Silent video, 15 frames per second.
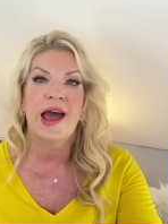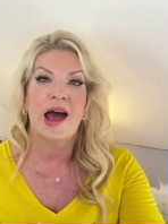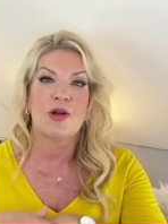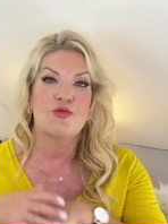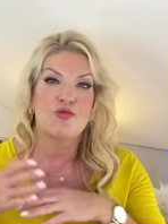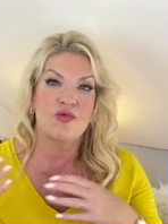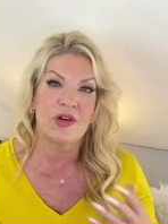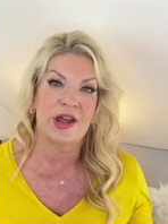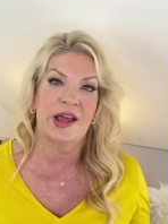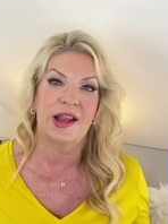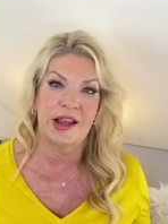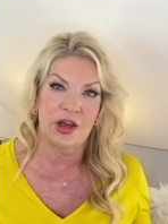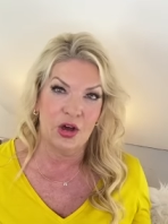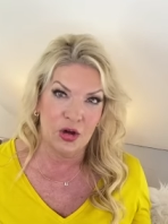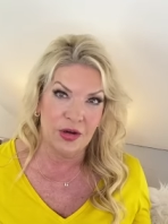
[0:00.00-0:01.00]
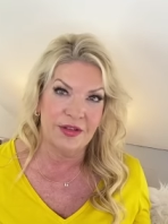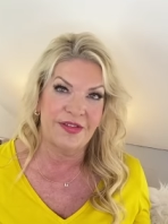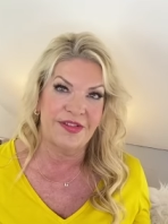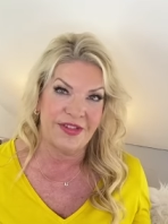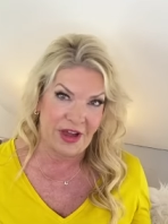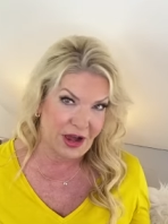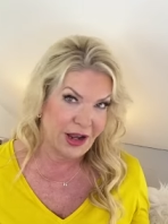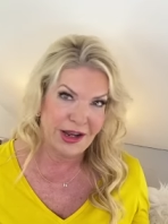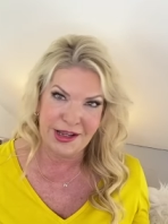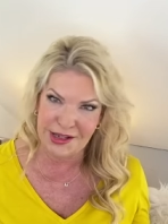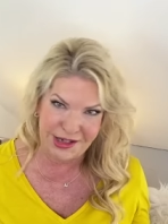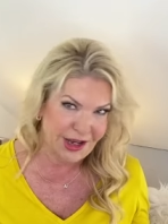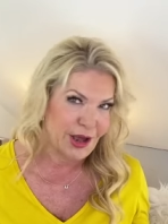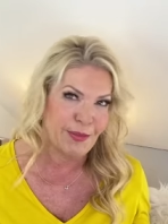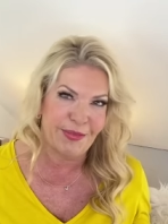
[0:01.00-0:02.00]
and really good styling
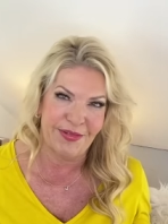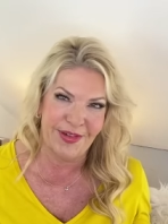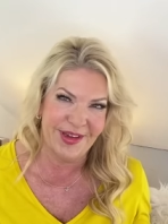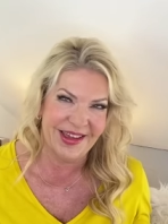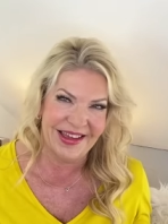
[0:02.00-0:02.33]
tips.